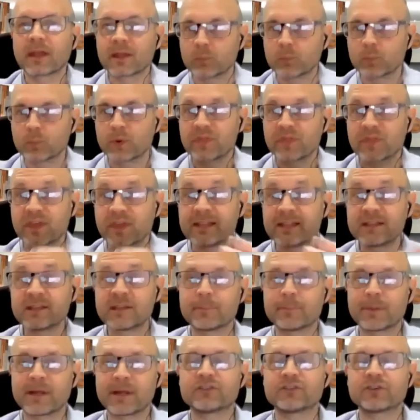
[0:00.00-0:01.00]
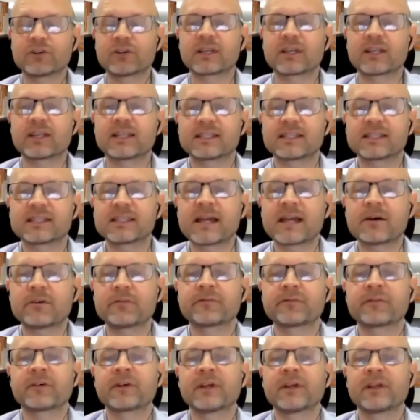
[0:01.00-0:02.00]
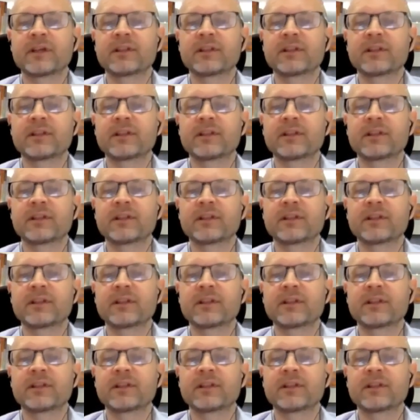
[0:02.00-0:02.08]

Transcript: within the bedrock itself,